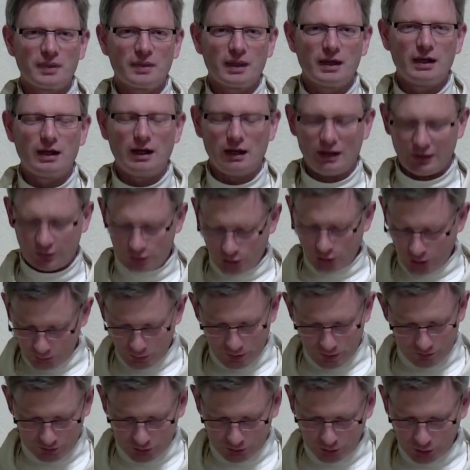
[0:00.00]
A couple, we have
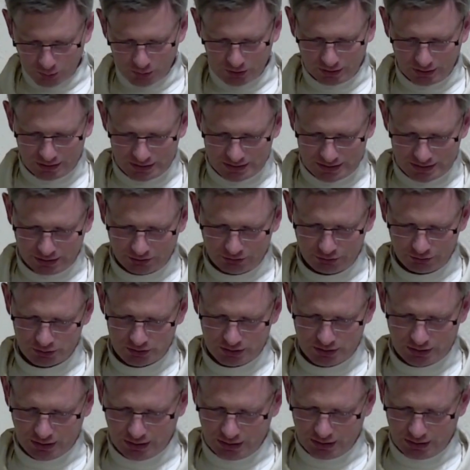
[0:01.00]
a couple of things to get through today